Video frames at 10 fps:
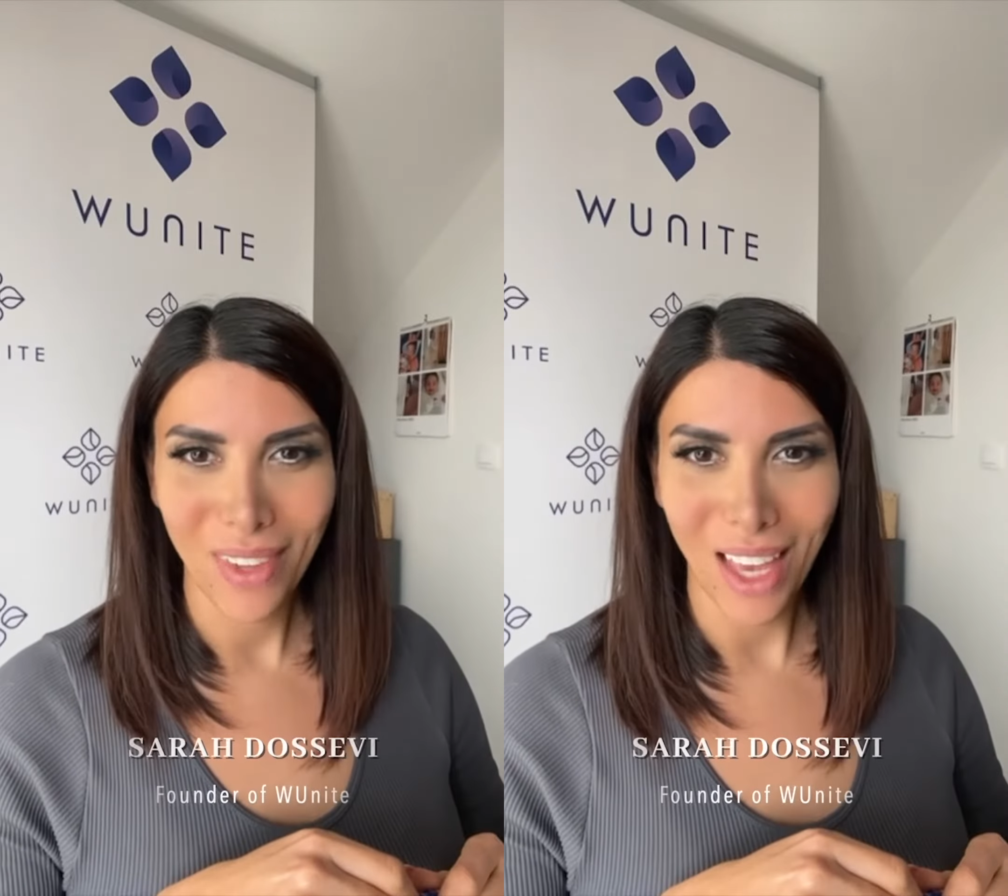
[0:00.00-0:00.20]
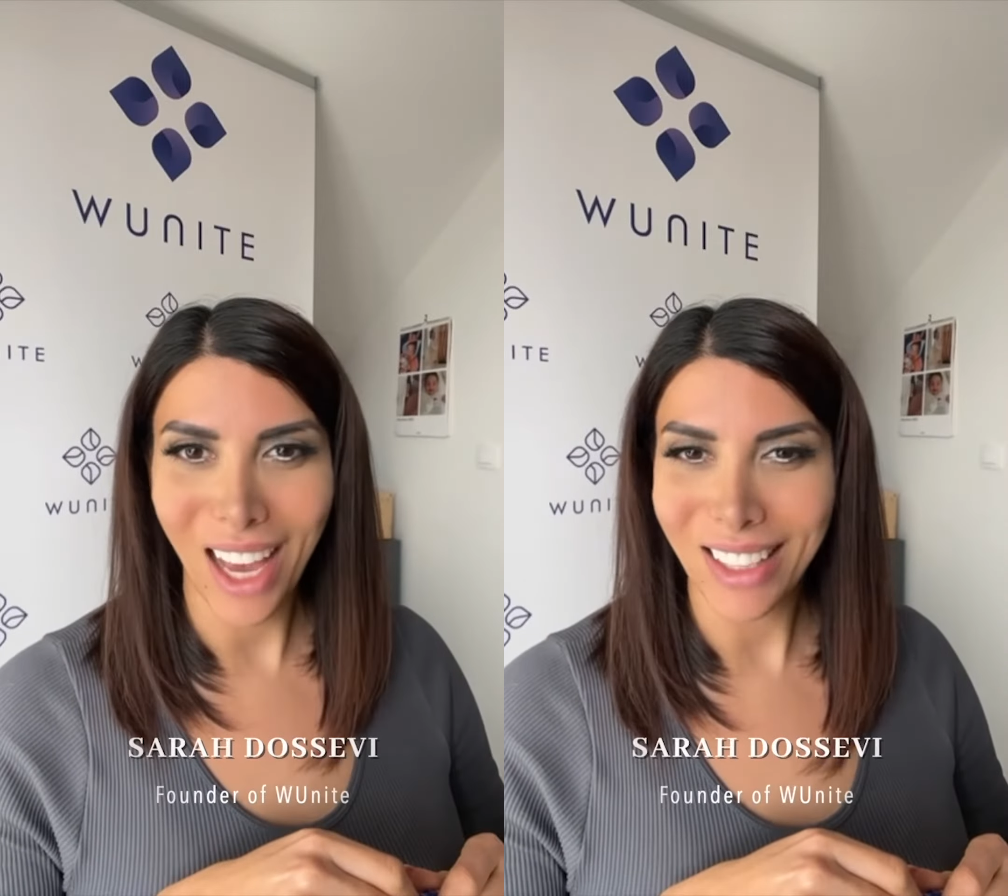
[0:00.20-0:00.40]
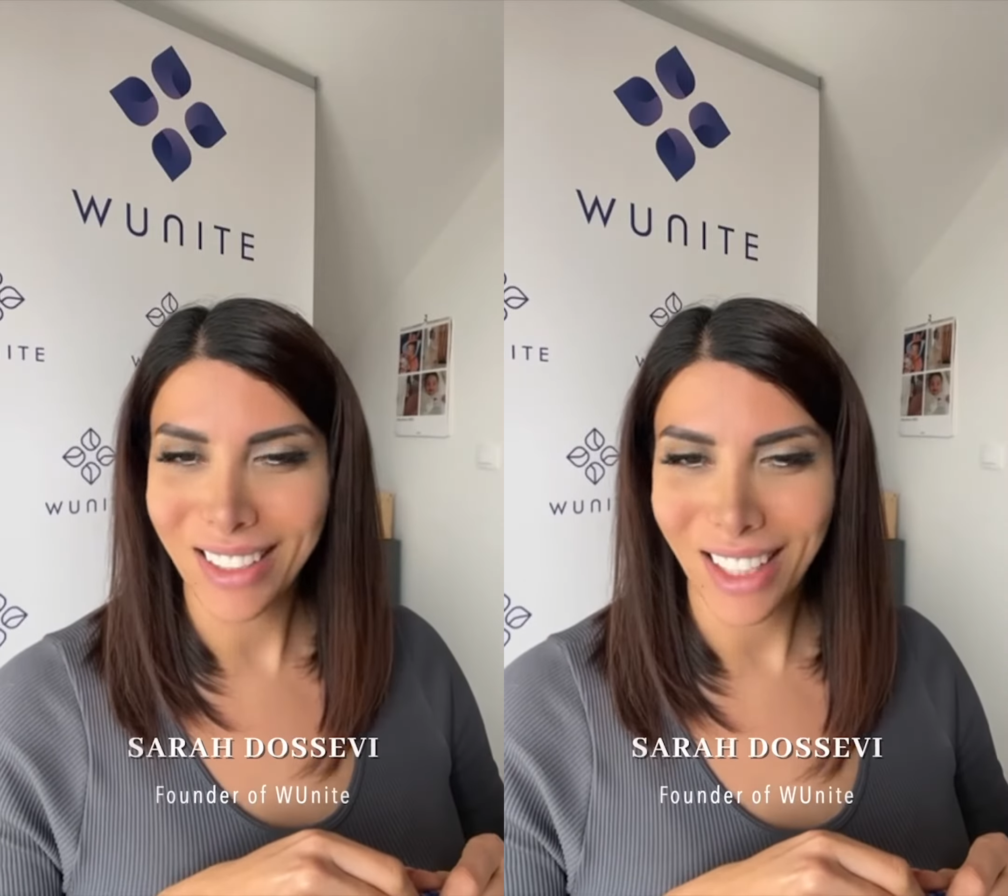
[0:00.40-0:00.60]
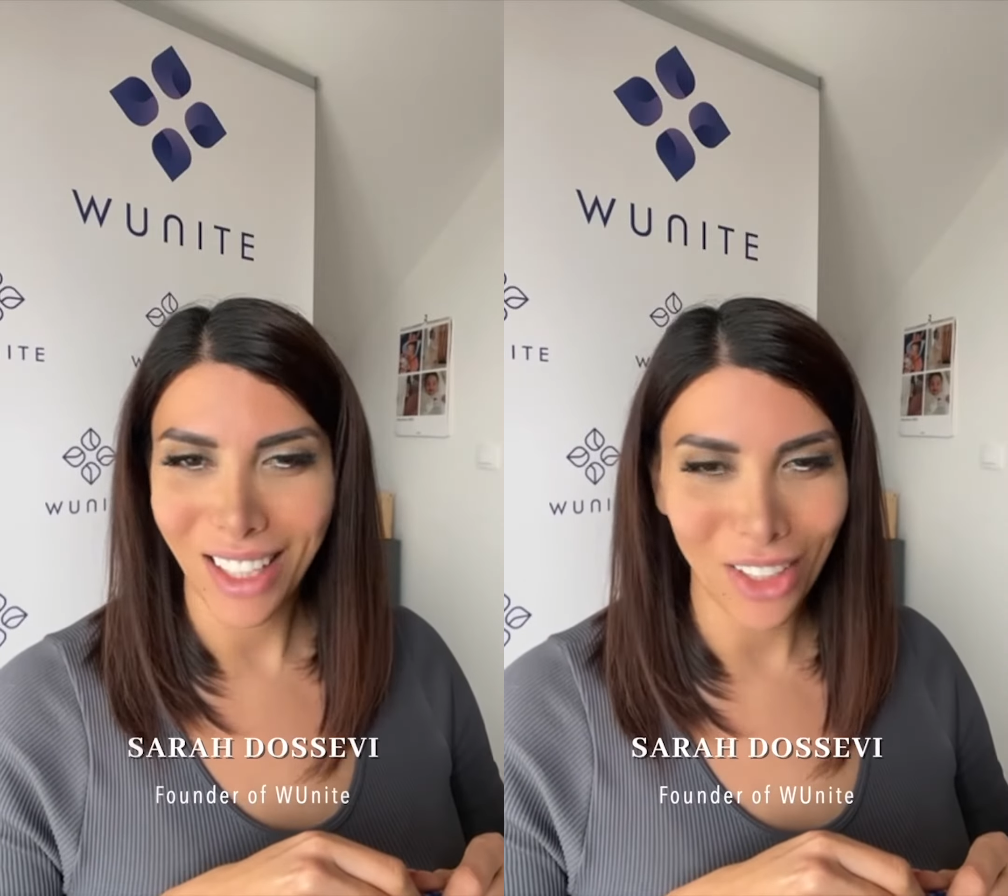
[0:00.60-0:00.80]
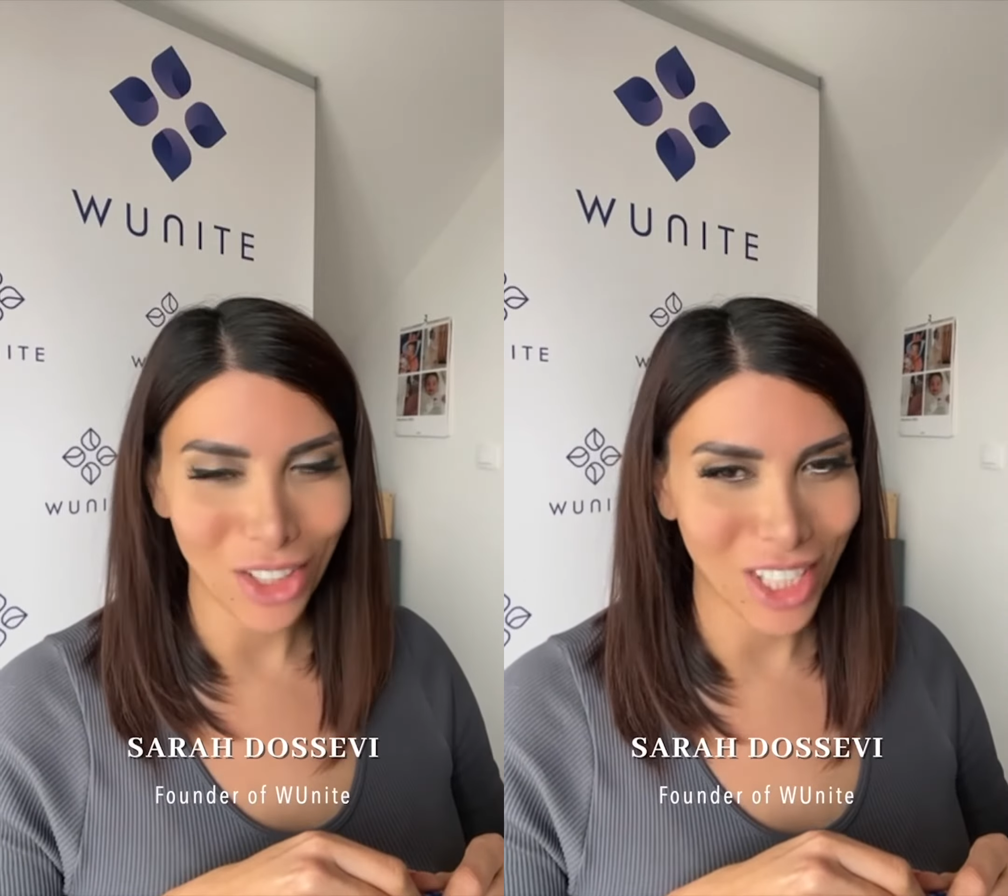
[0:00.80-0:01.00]
I tell
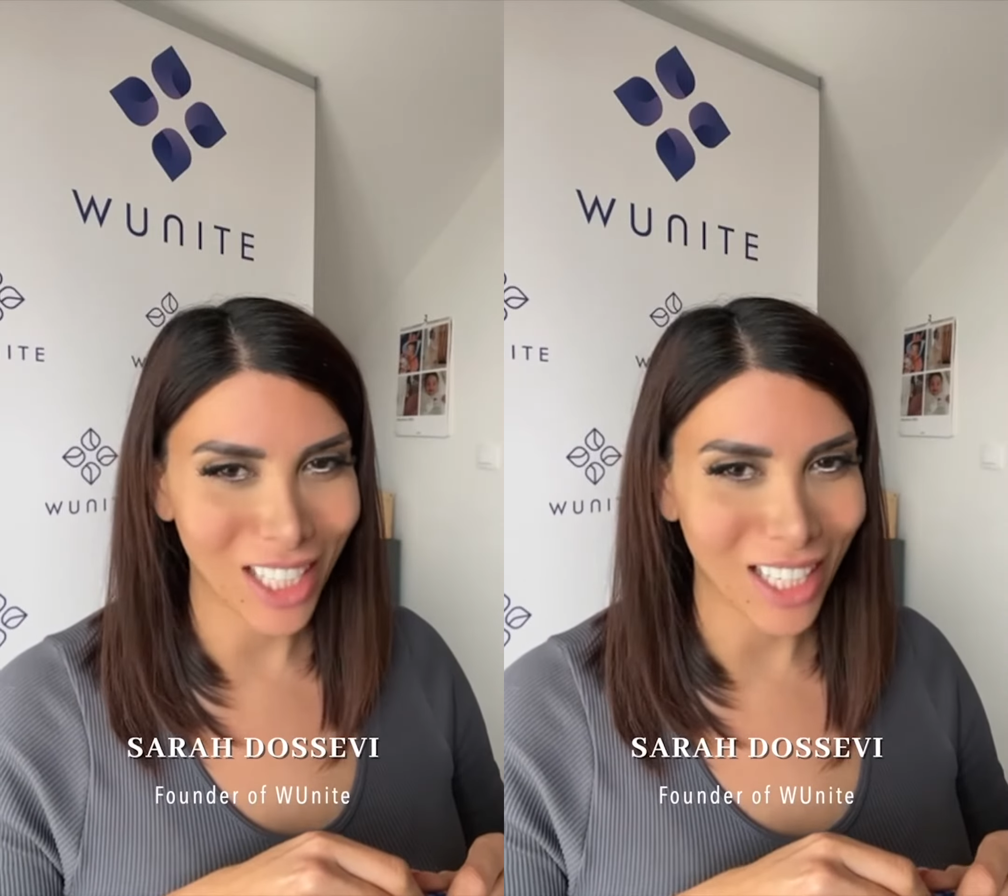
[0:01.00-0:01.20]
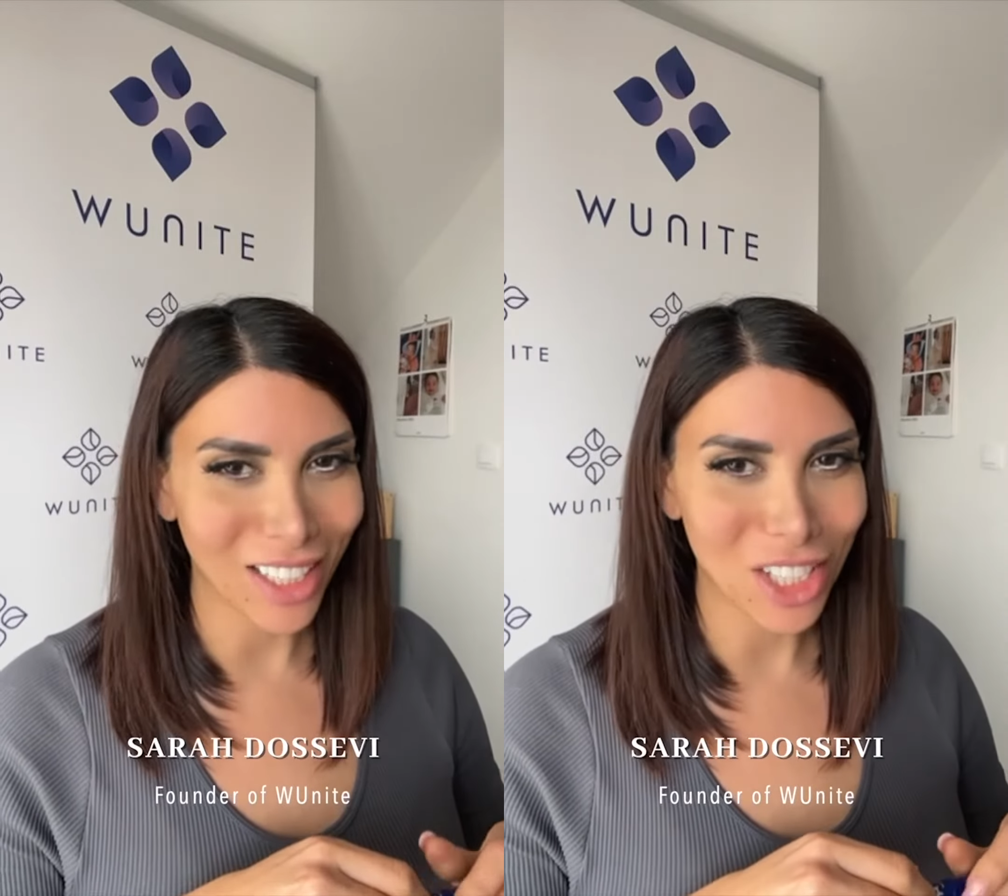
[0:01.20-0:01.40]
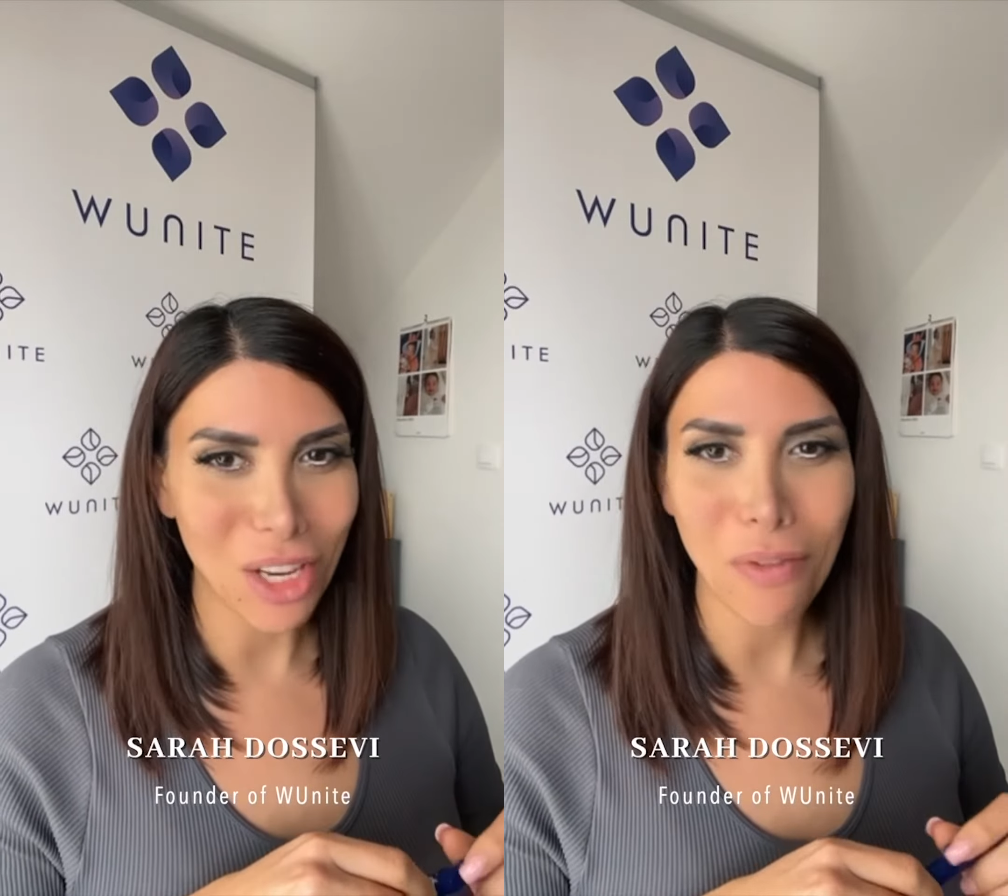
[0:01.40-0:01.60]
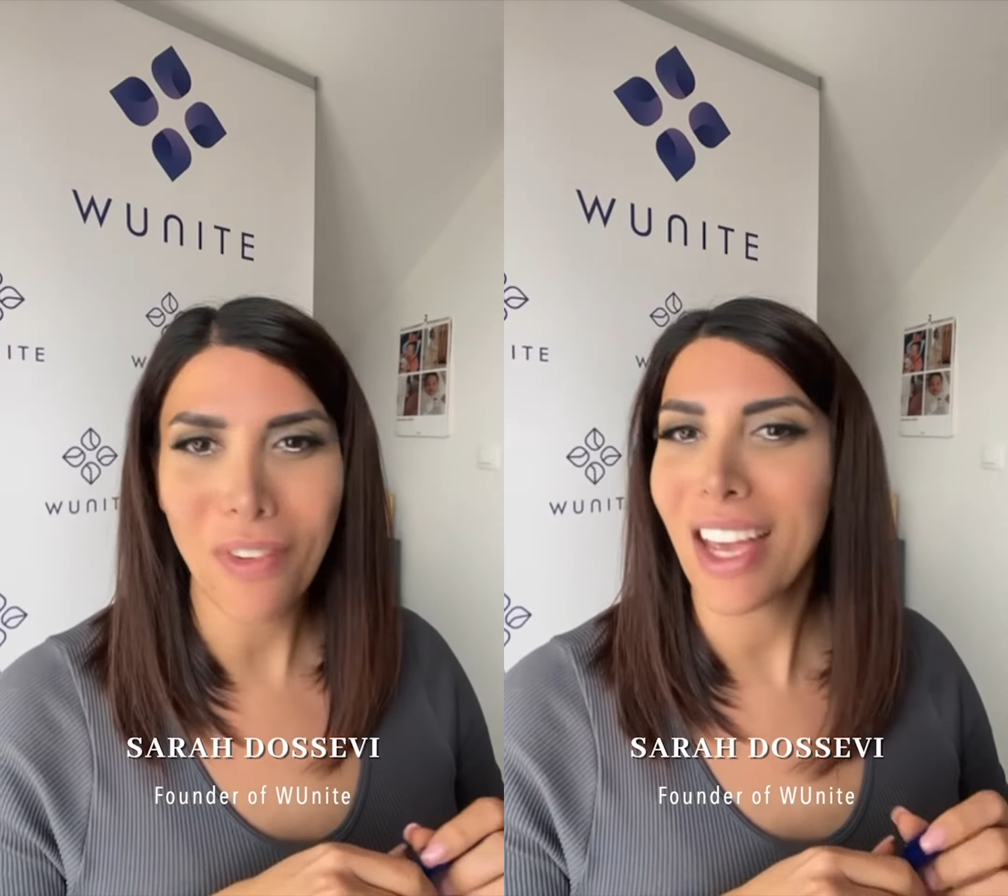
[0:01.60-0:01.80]
her she can achieve